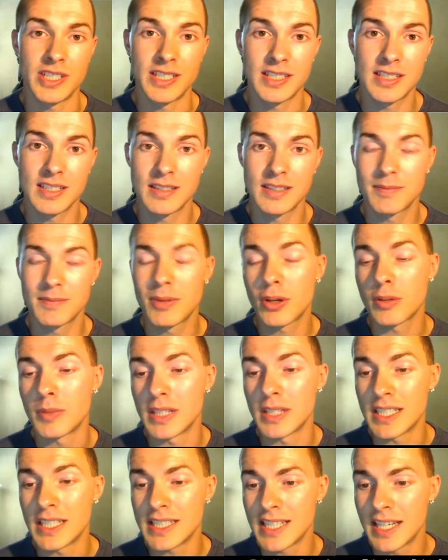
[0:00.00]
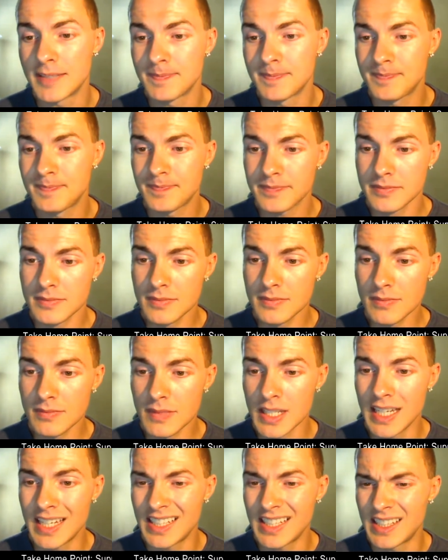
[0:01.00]
Pokemon like that.
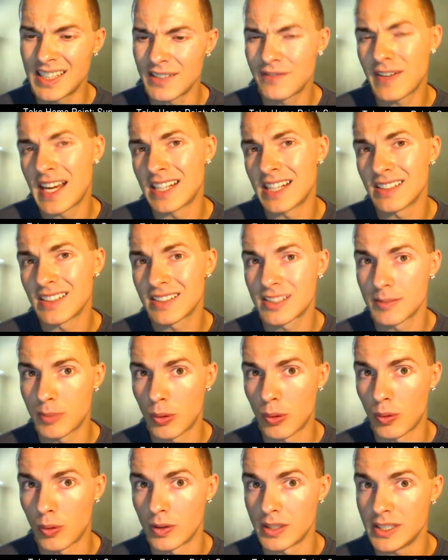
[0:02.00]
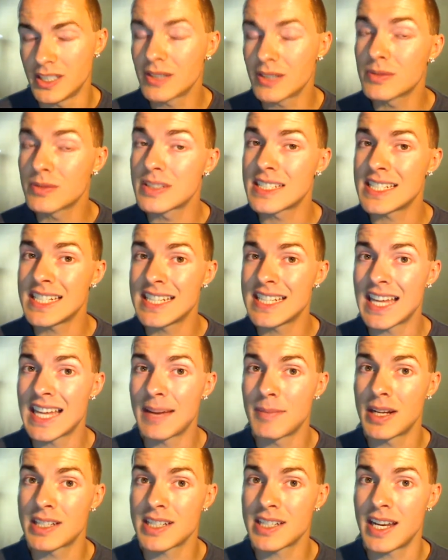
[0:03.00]
And the final support, you don't see that
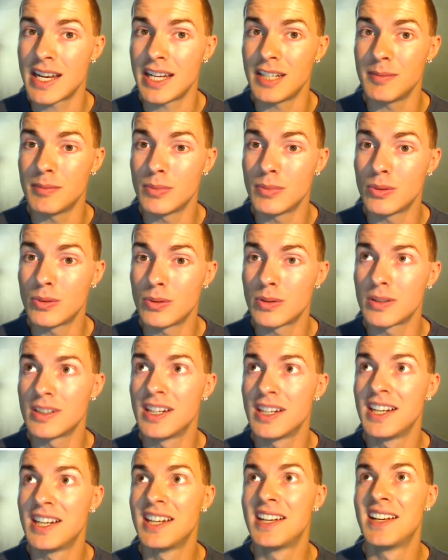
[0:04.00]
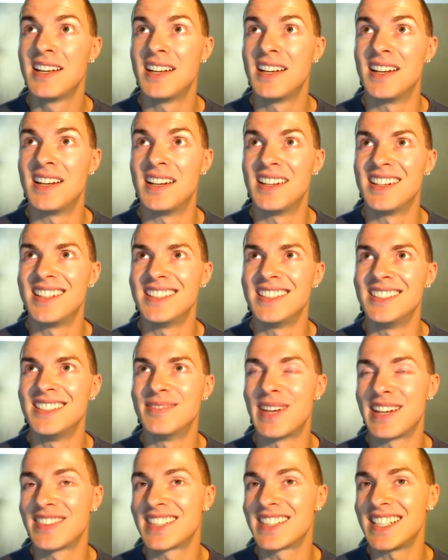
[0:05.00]
much anymore. You might
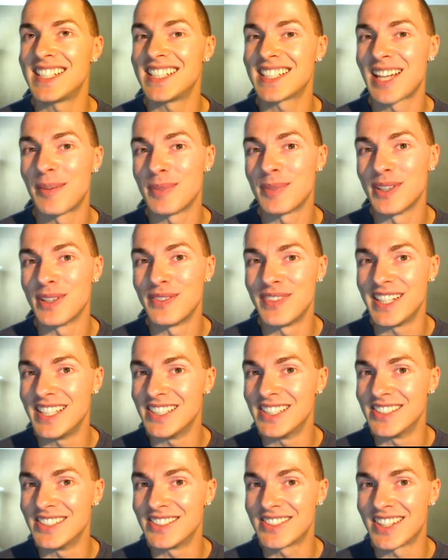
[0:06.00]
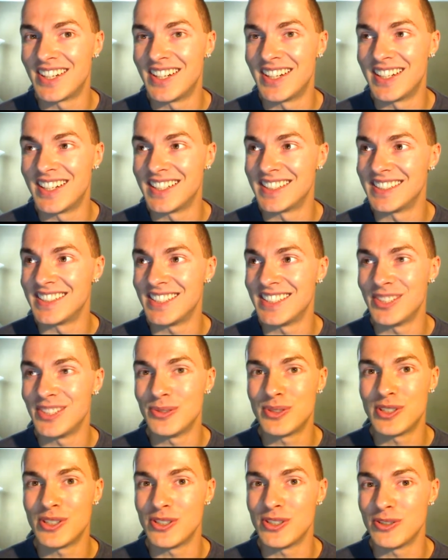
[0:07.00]
have seen a couple of videos on
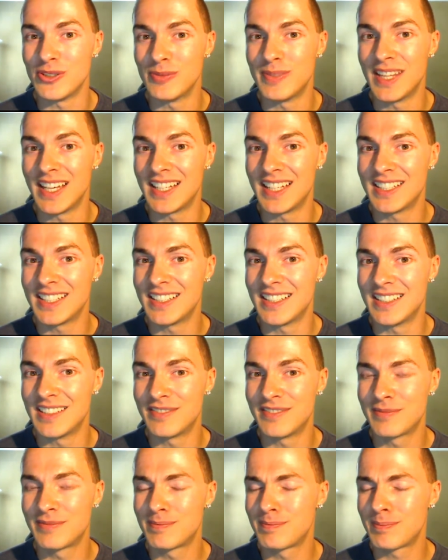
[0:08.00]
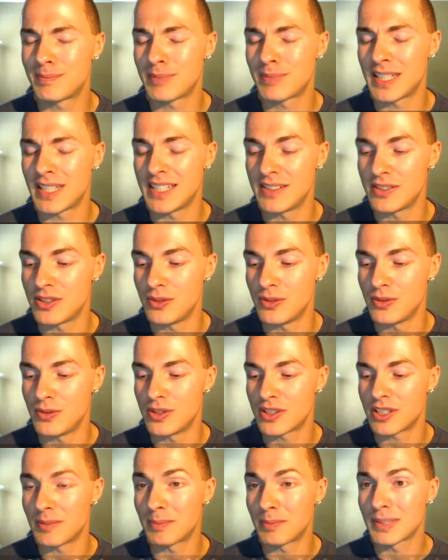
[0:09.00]
YouTube that of players who just
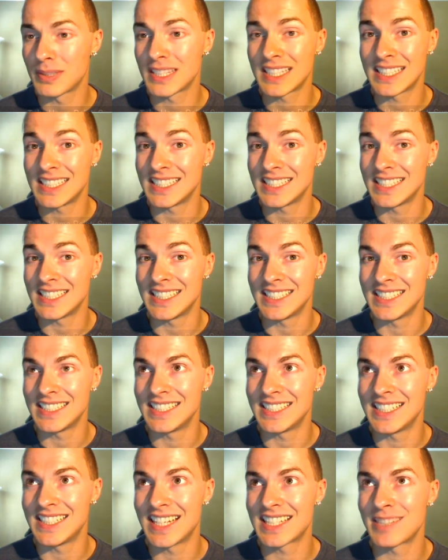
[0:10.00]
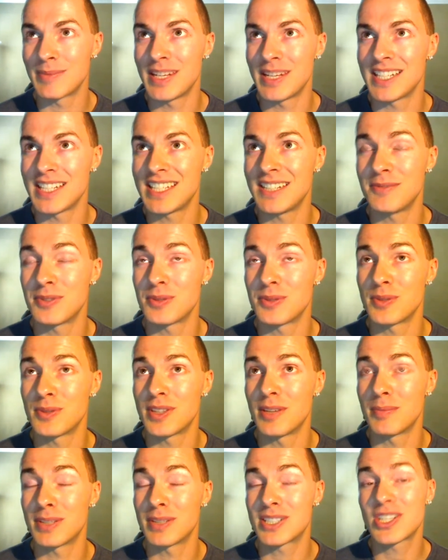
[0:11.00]
completely decimate teams with a
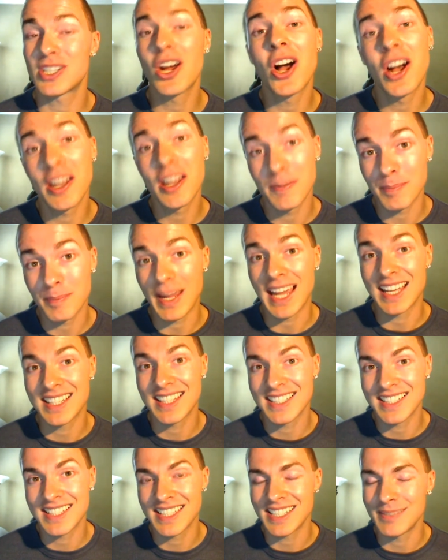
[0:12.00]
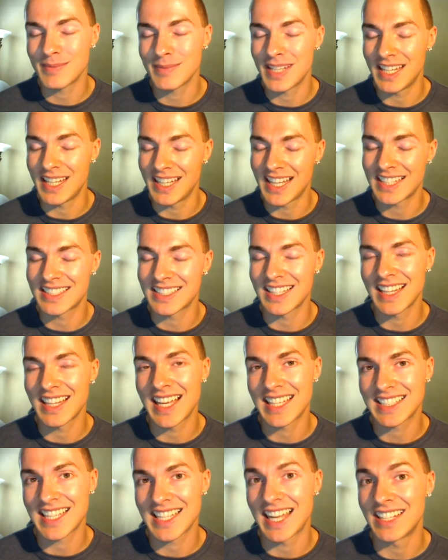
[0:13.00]
baton pass team, and that's the
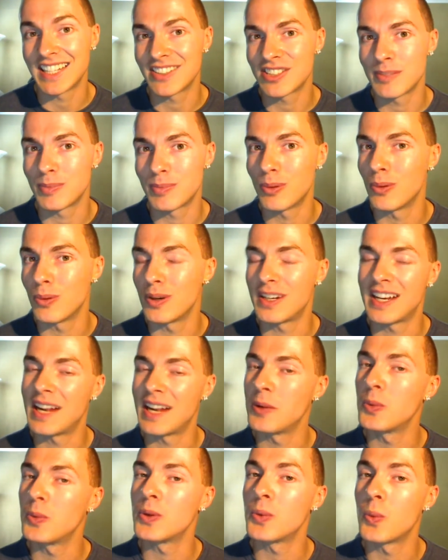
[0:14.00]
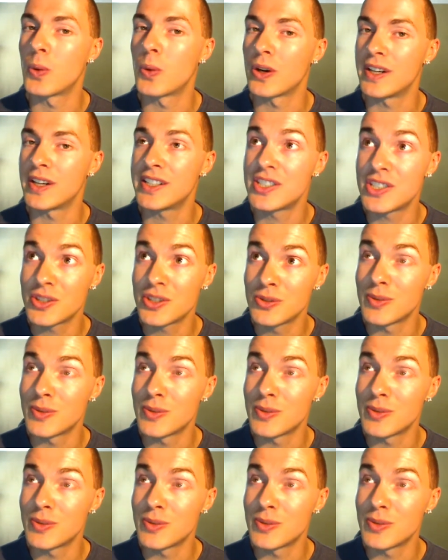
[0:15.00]
last kind of support, and I wouldn't worry too much